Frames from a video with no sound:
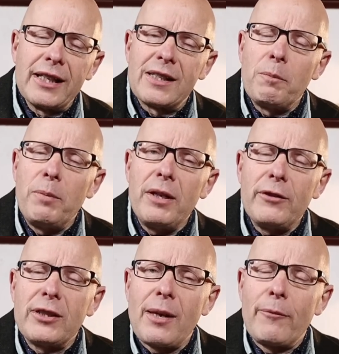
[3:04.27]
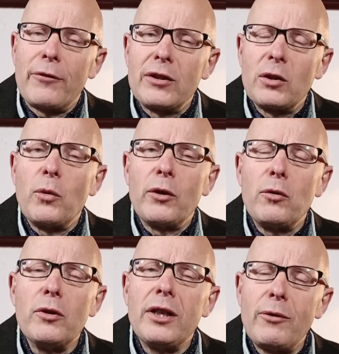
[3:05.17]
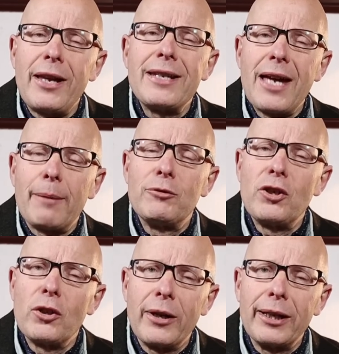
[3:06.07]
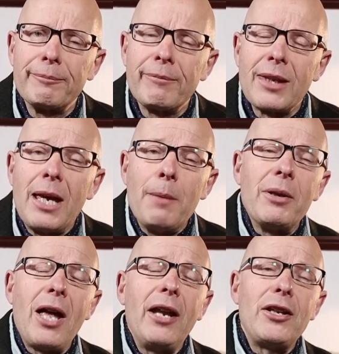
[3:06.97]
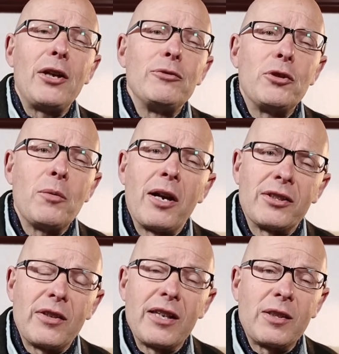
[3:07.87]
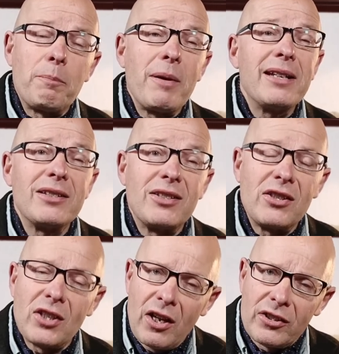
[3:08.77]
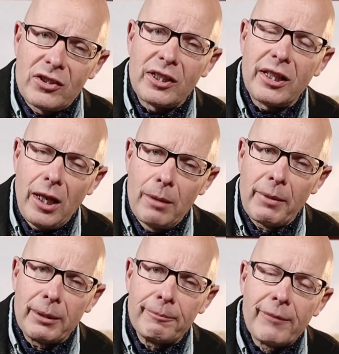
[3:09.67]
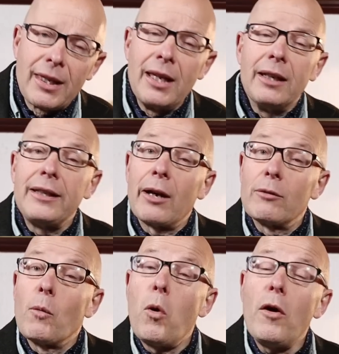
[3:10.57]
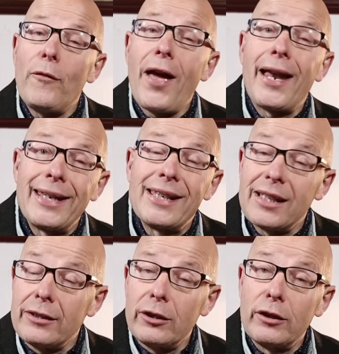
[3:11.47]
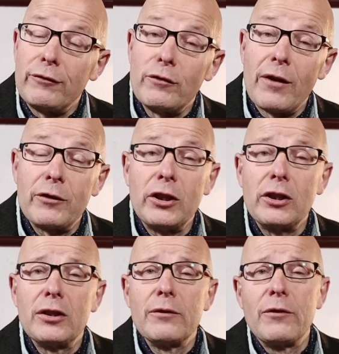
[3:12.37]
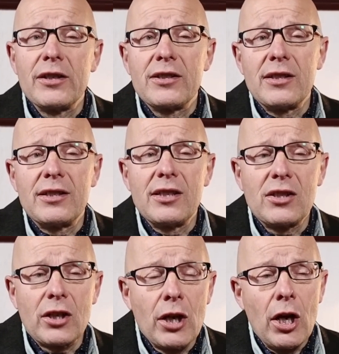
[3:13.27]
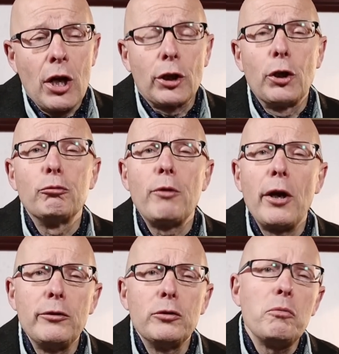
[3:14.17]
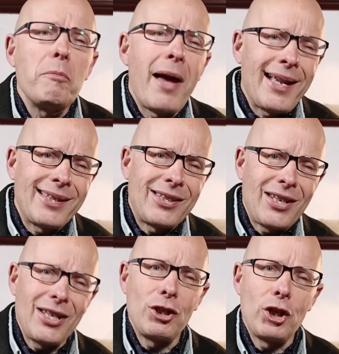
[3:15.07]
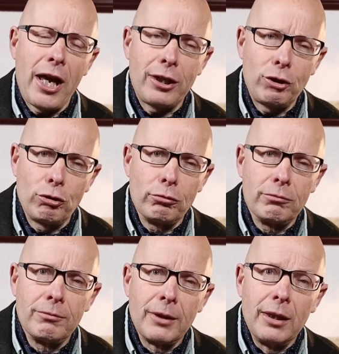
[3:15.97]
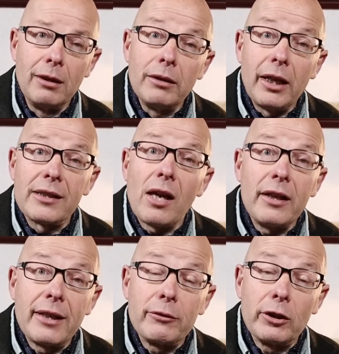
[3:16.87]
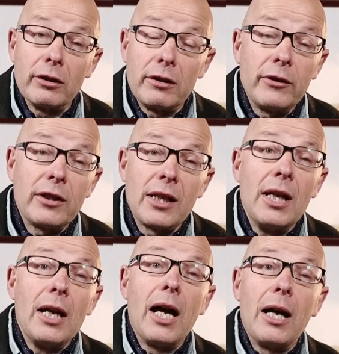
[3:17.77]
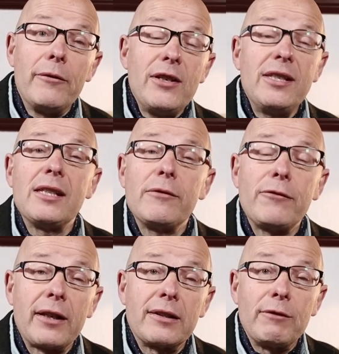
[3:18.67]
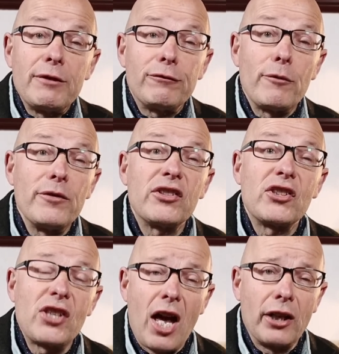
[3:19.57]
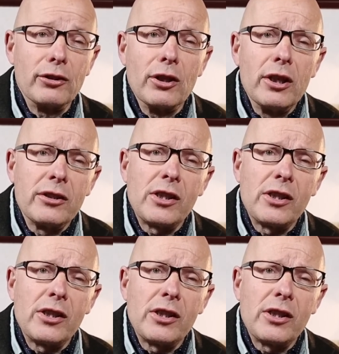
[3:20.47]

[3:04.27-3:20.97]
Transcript: It's a bit of a something that we're all going to end up doing, but unknown to us, there's a bigger disaster coming. Now, what that is, I don't know if you've ever heard of this, this is a coronal mass ejection. Yes, I'd never heard of it. Uh, this is effectively from the sun.